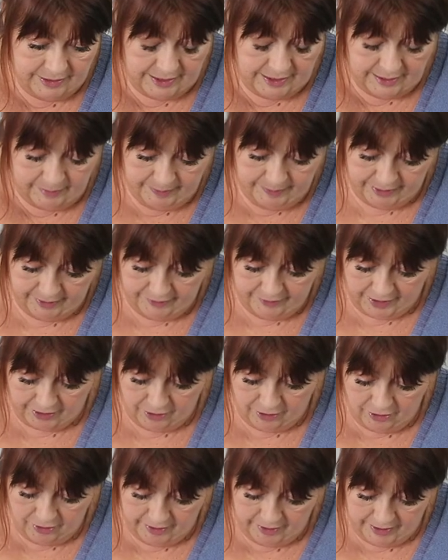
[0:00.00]
a little bit of that
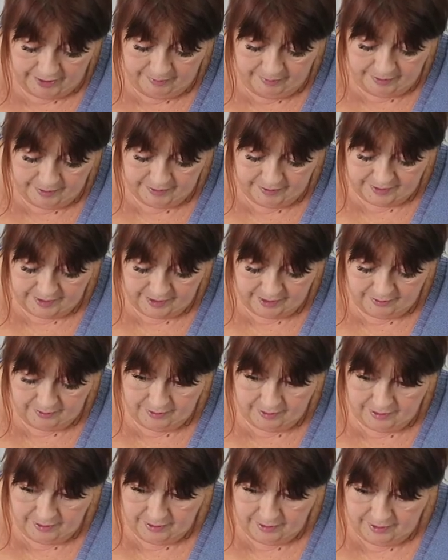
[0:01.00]
cream. So
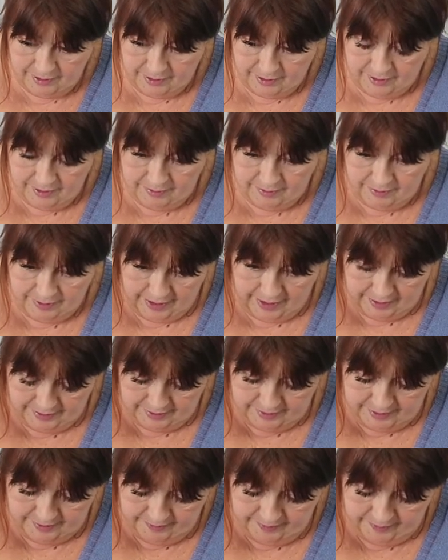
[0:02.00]
we'll
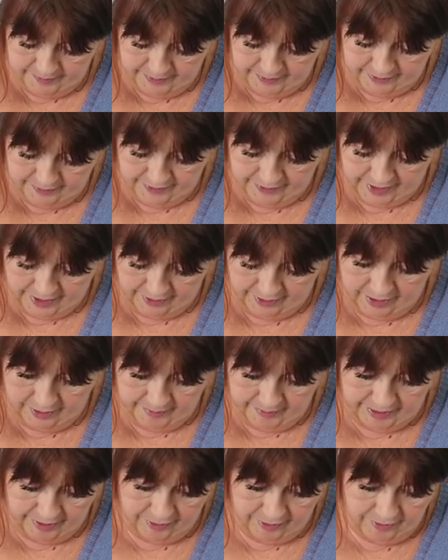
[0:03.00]
get some of that
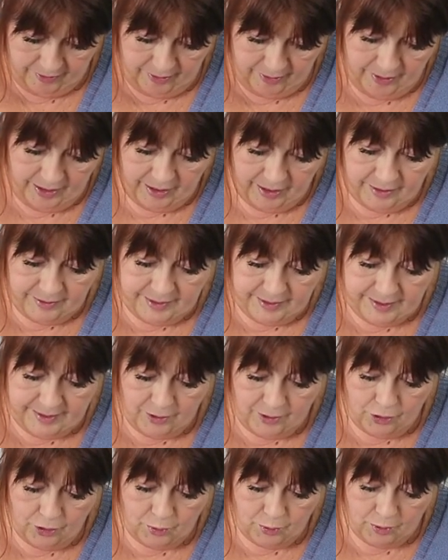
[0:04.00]
coming through. This is
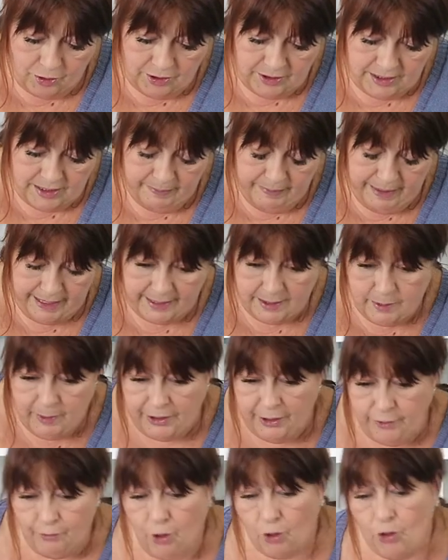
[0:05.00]
a good one to mix
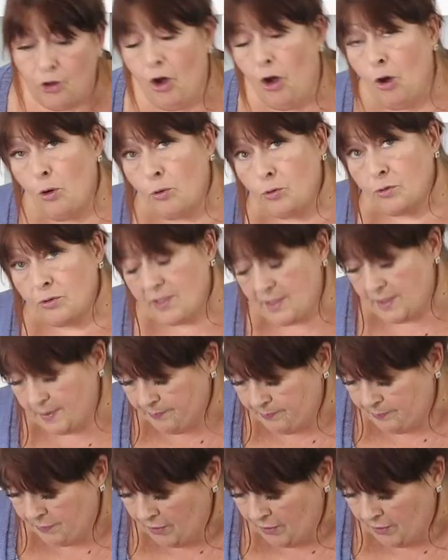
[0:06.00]
when you've got golds.